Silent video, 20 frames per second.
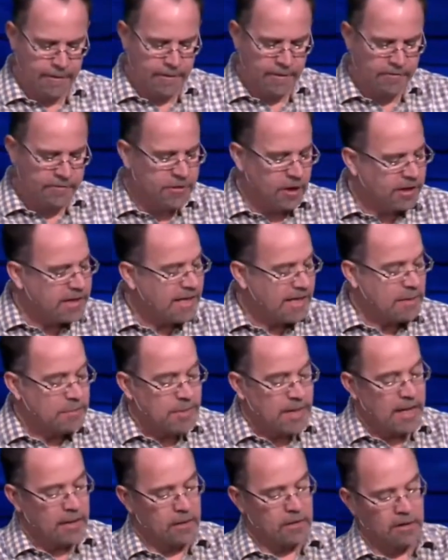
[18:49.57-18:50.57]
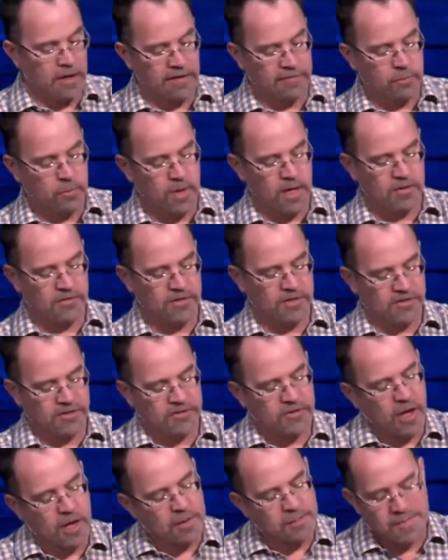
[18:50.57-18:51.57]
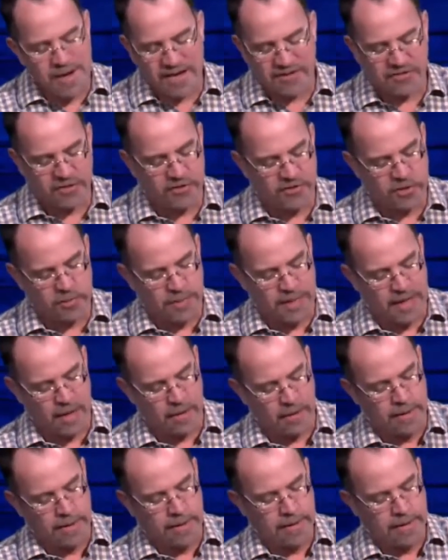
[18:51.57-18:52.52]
It's not getting better, loved ones. This is not a message about